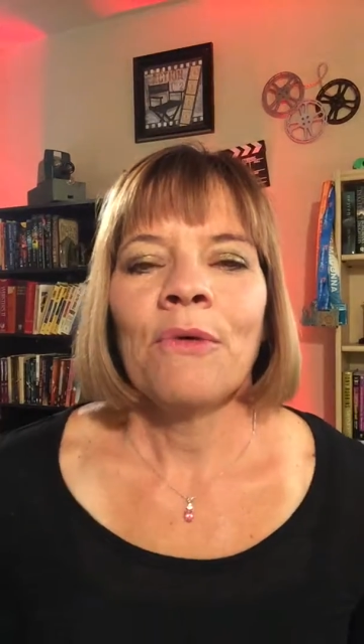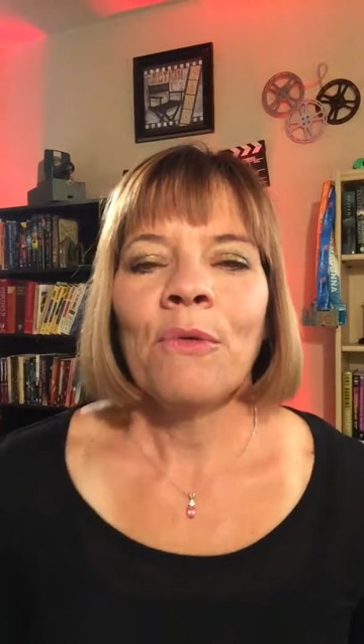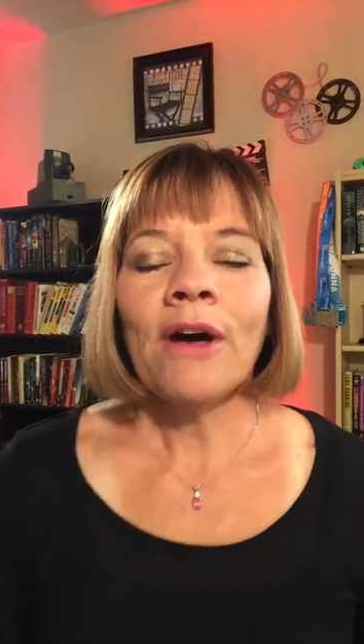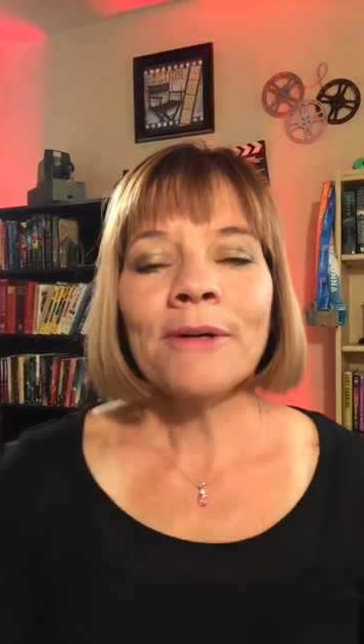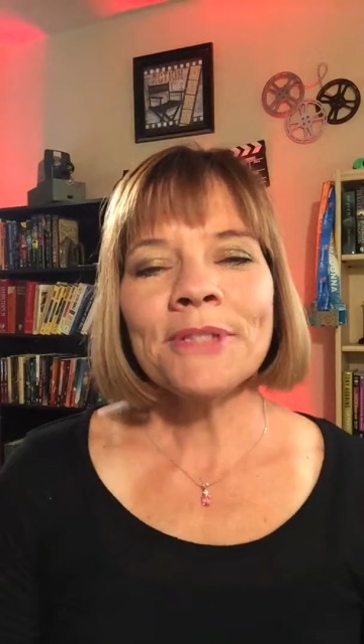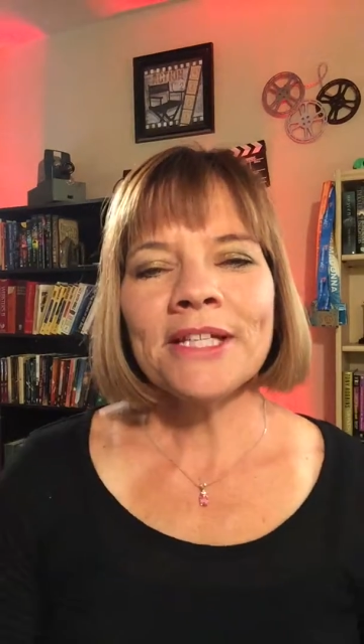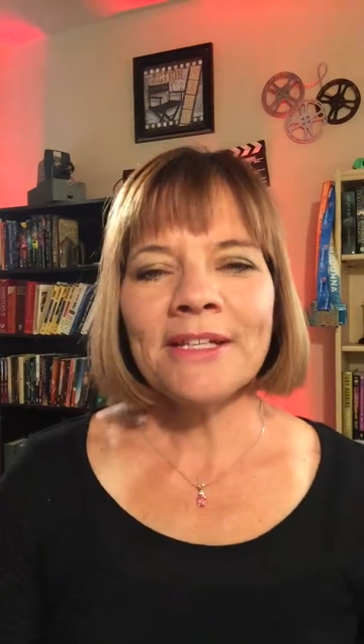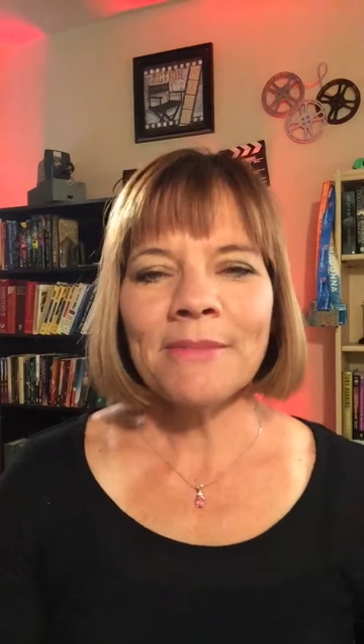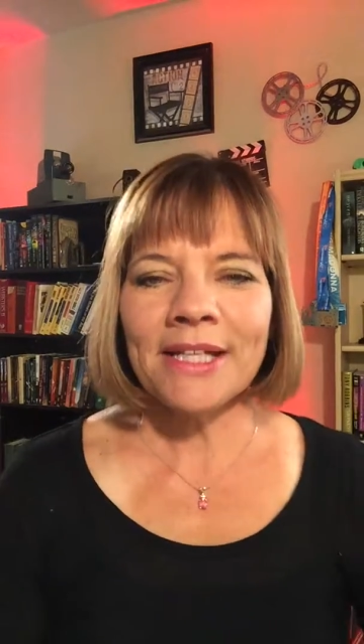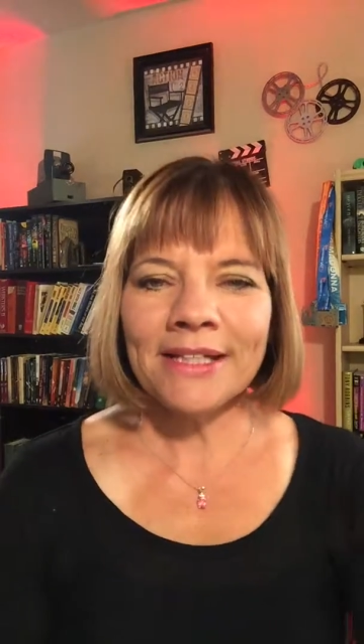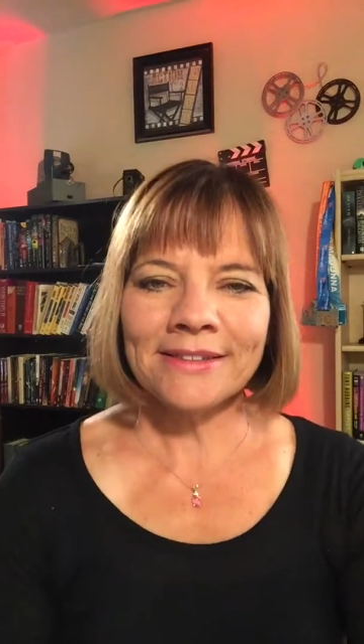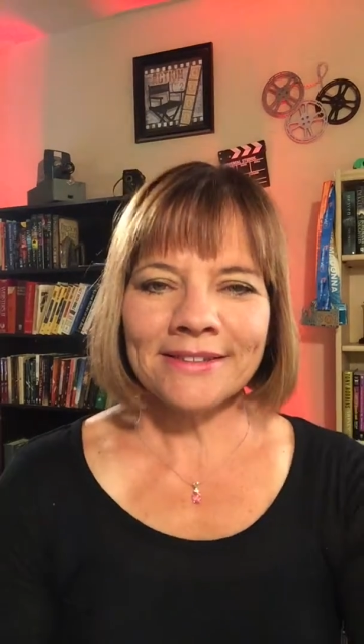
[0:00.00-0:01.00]
Welcome to In a
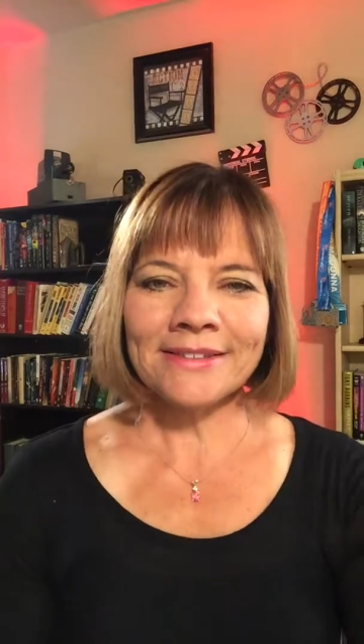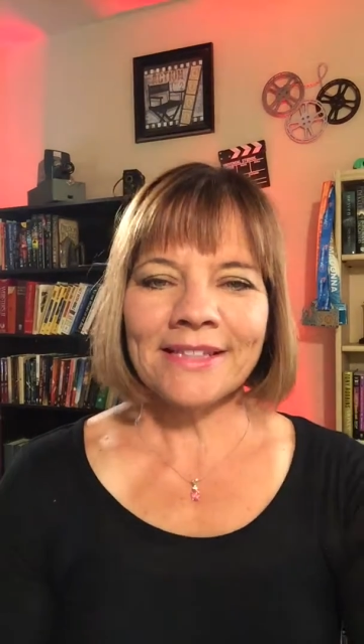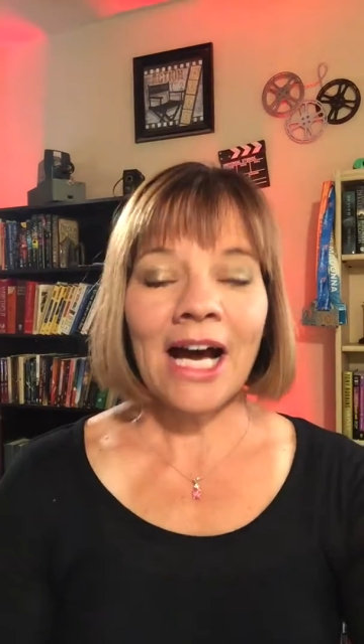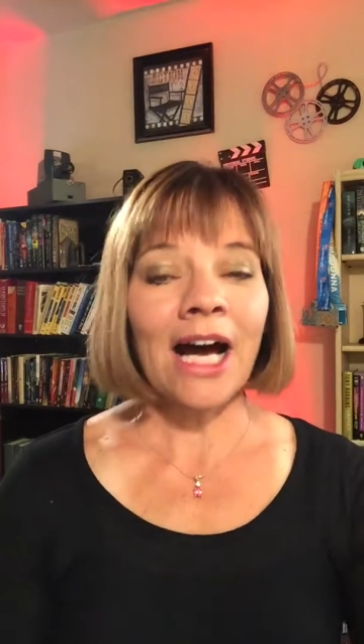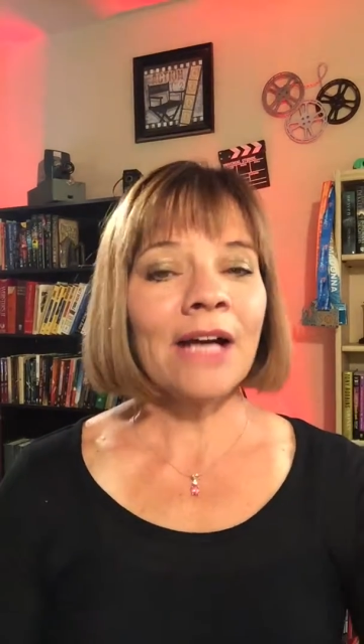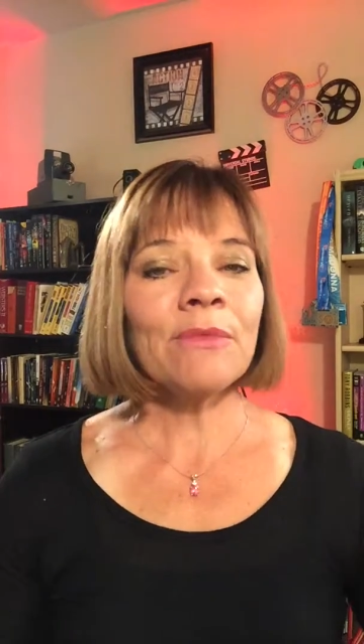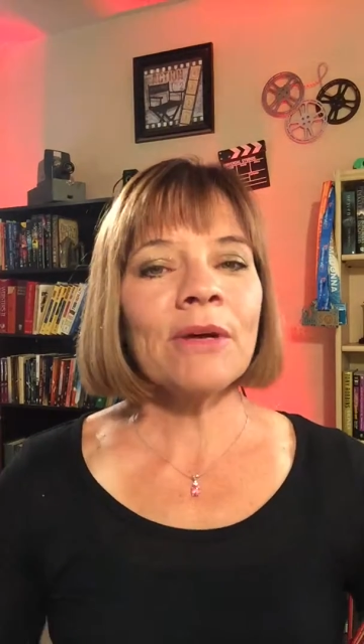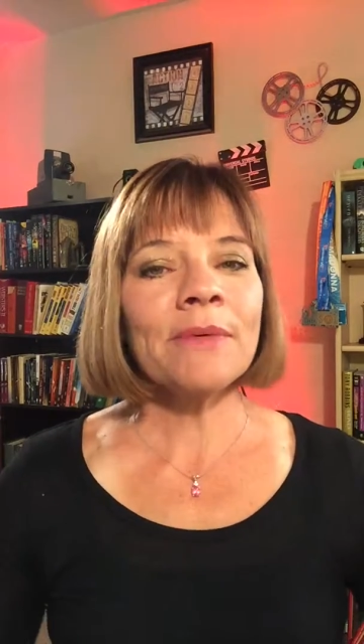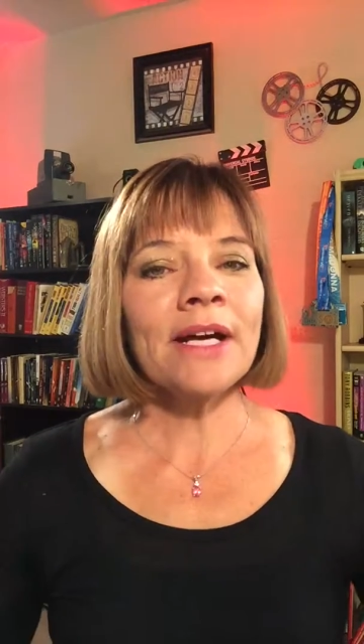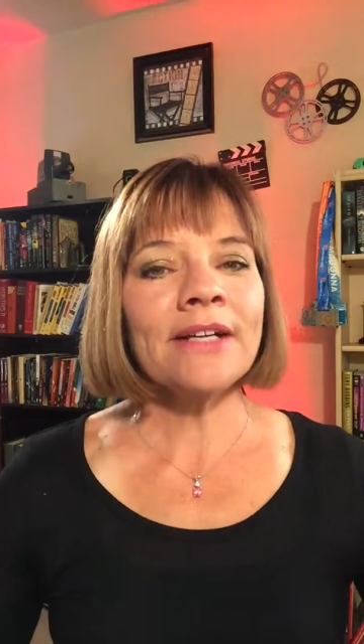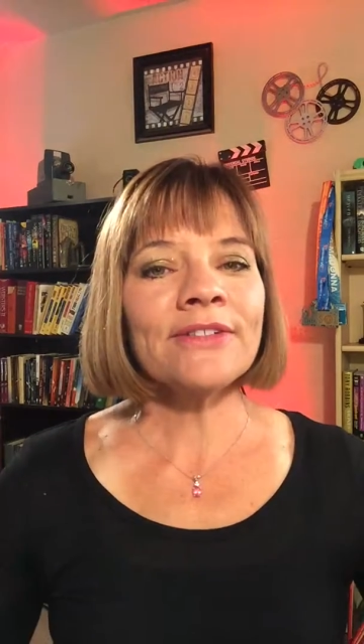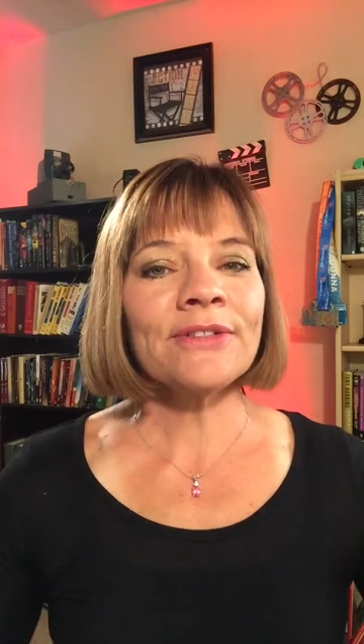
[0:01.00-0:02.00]
Minute. I'm
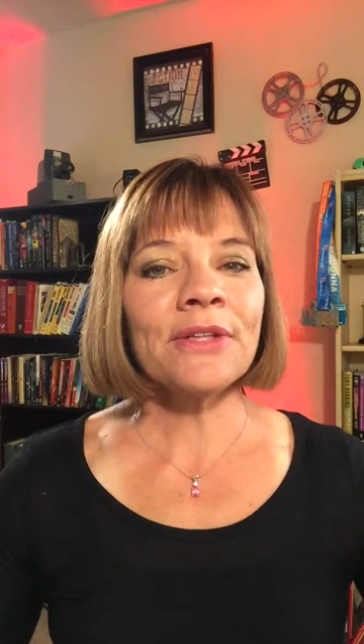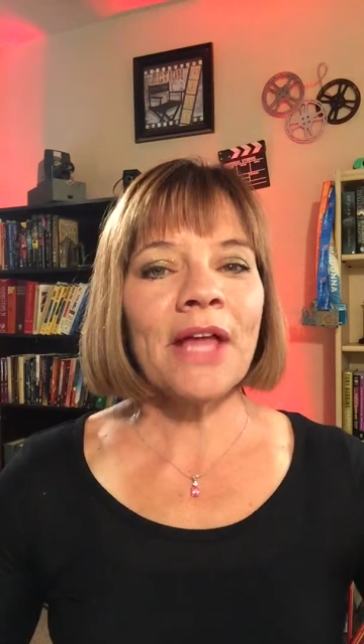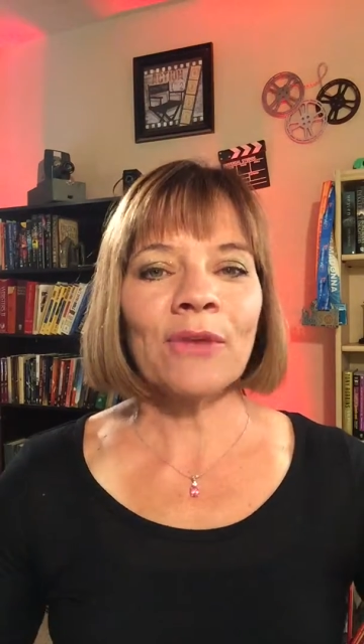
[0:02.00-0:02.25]
Robin High School,